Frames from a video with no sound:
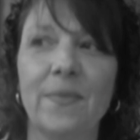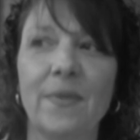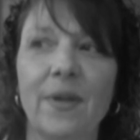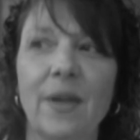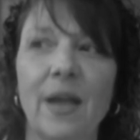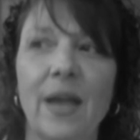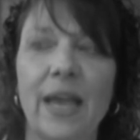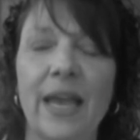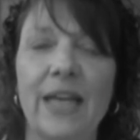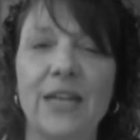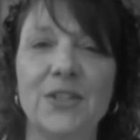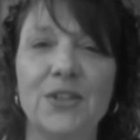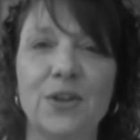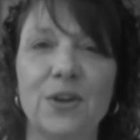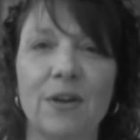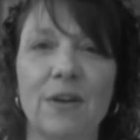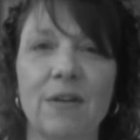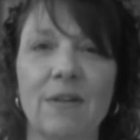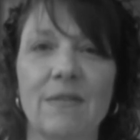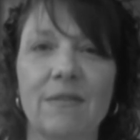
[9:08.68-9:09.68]
I
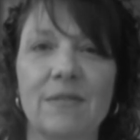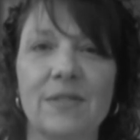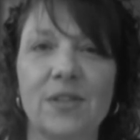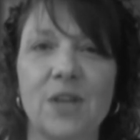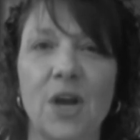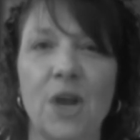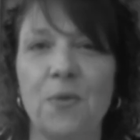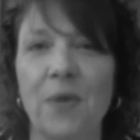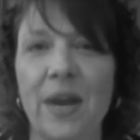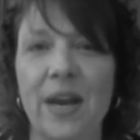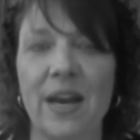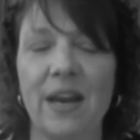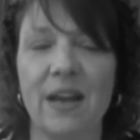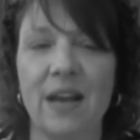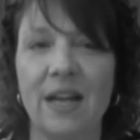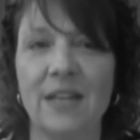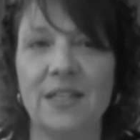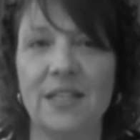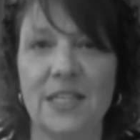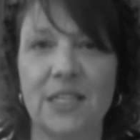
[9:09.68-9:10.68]
enter songwriting
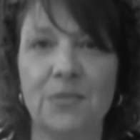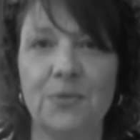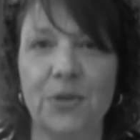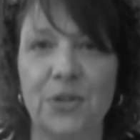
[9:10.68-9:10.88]
contests,